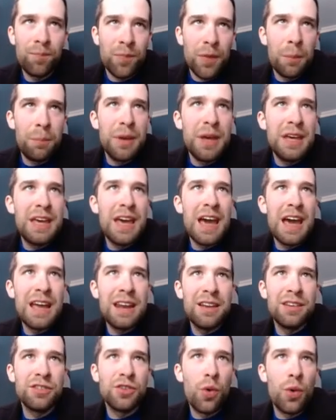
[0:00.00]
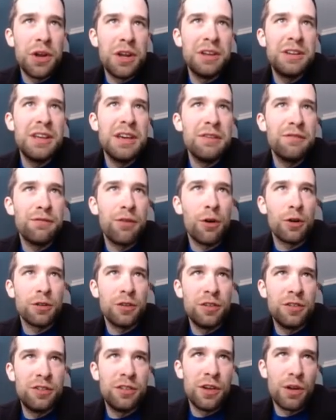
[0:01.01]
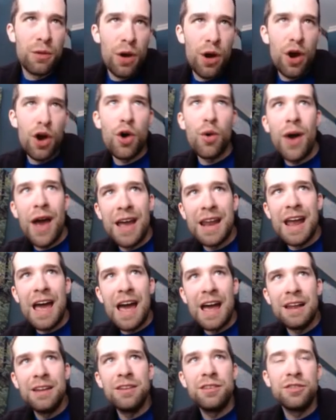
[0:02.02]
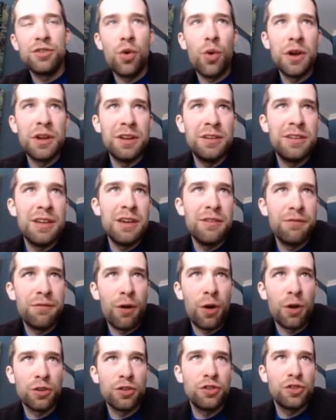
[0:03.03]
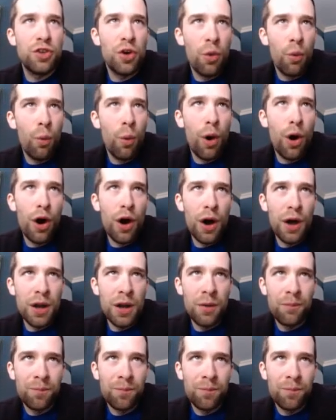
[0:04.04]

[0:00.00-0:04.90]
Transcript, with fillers: Begin is going to default to 0, and end is going to default to 1.